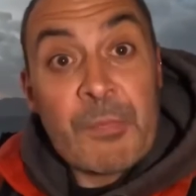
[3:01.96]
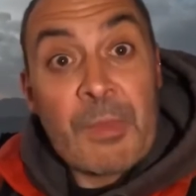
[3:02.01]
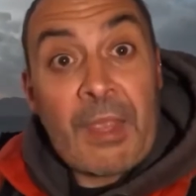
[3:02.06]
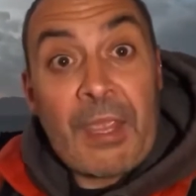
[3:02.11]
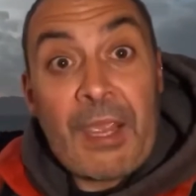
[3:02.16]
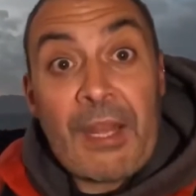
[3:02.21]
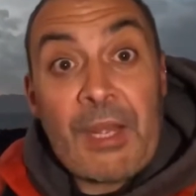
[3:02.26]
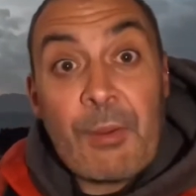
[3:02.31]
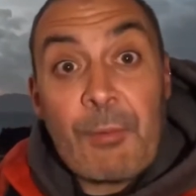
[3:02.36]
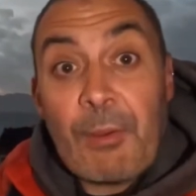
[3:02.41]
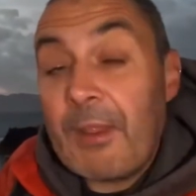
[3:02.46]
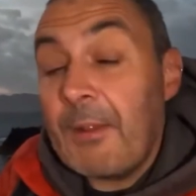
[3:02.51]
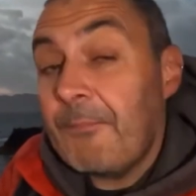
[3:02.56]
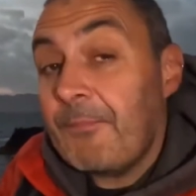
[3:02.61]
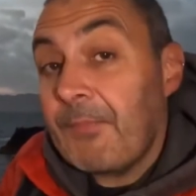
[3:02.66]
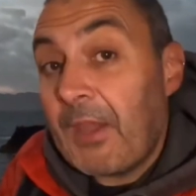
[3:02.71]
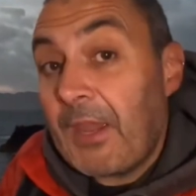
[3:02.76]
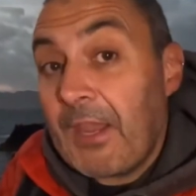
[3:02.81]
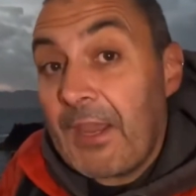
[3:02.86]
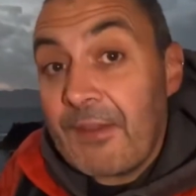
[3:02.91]
Anyway,
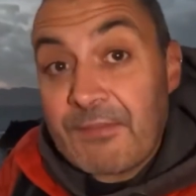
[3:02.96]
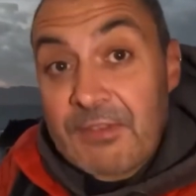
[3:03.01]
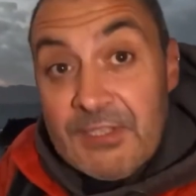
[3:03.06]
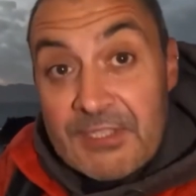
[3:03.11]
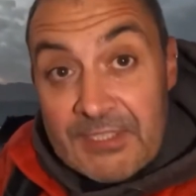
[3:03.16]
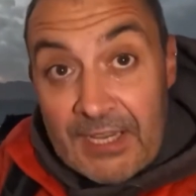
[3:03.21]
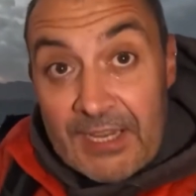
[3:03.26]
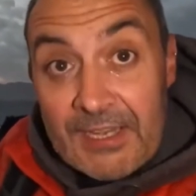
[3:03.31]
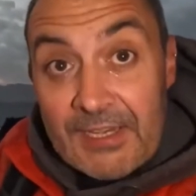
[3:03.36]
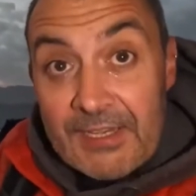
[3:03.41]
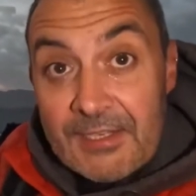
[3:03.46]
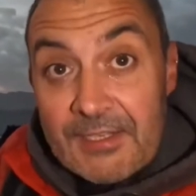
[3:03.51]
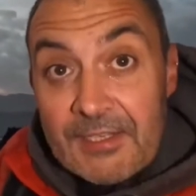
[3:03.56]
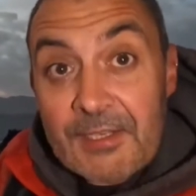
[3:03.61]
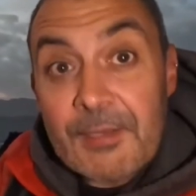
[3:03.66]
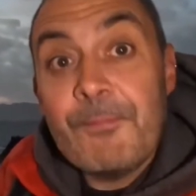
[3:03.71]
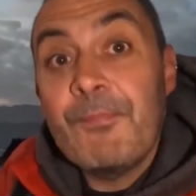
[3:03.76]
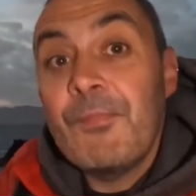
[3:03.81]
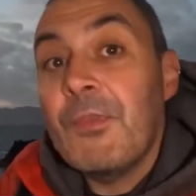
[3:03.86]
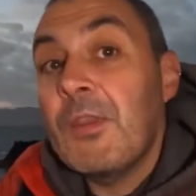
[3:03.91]
I have decided
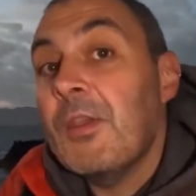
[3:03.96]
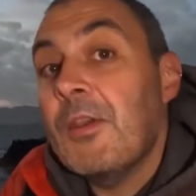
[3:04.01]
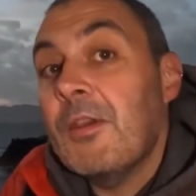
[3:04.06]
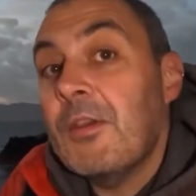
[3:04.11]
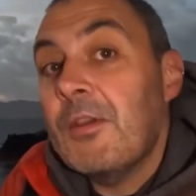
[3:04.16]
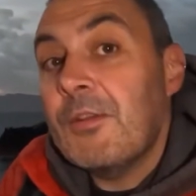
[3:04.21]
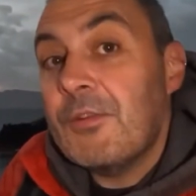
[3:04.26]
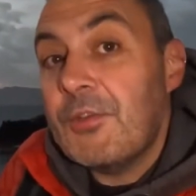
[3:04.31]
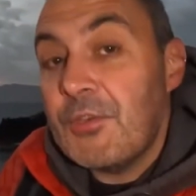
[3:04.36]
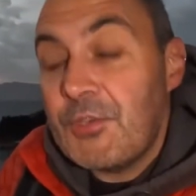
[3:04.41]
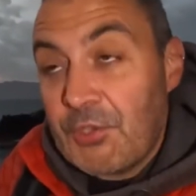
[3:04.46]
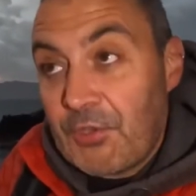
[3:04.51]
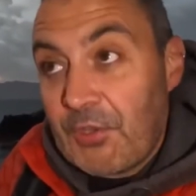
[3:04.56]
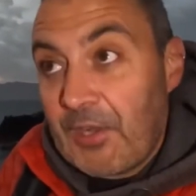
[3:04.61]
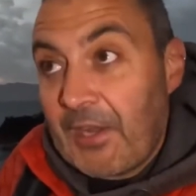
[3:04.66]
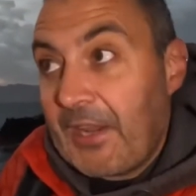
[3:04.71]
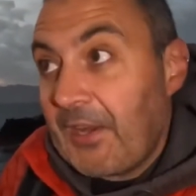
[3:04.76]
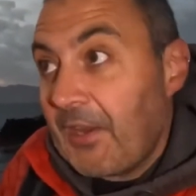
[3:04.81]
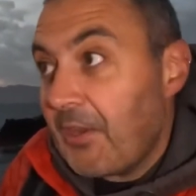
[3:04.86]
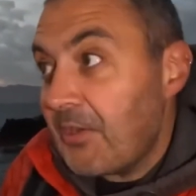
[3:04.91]
to shoot the
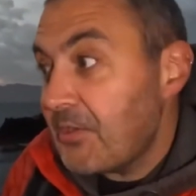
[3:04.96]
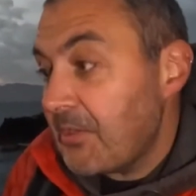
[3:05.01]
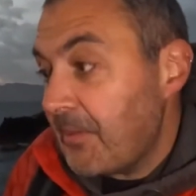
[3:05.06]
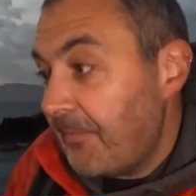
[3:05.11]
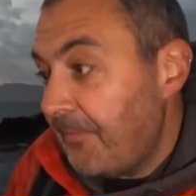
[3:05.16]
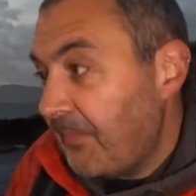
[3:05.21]
lighthouse.